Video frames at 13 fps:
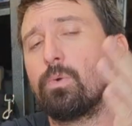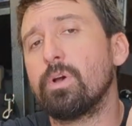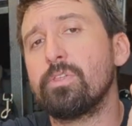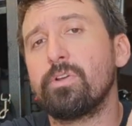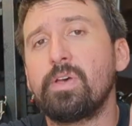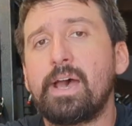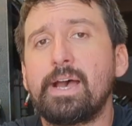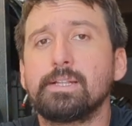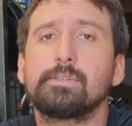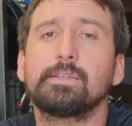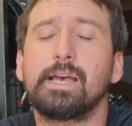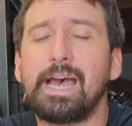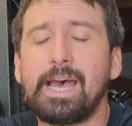whether
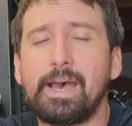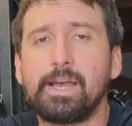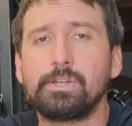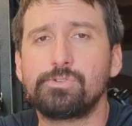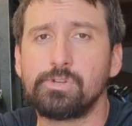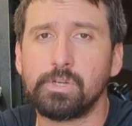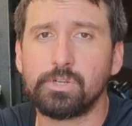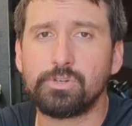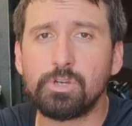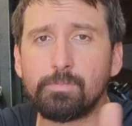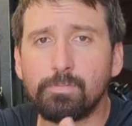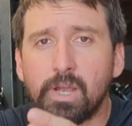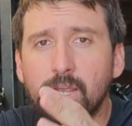that's a hatch in a
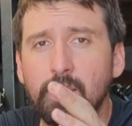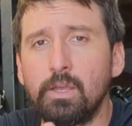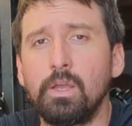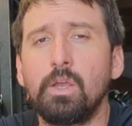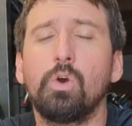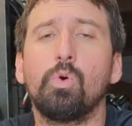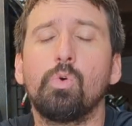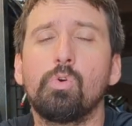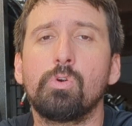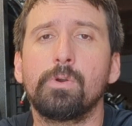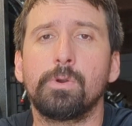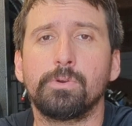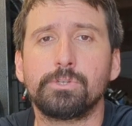shipwreck
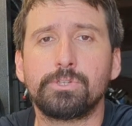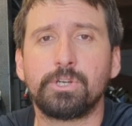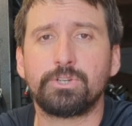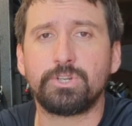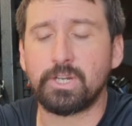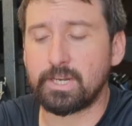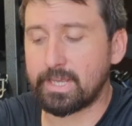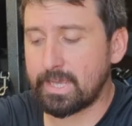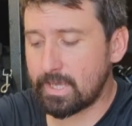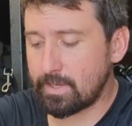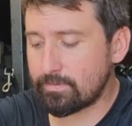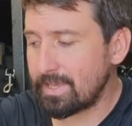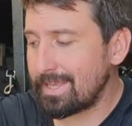or a restriction in a
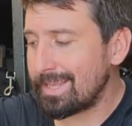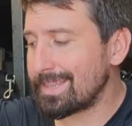cave.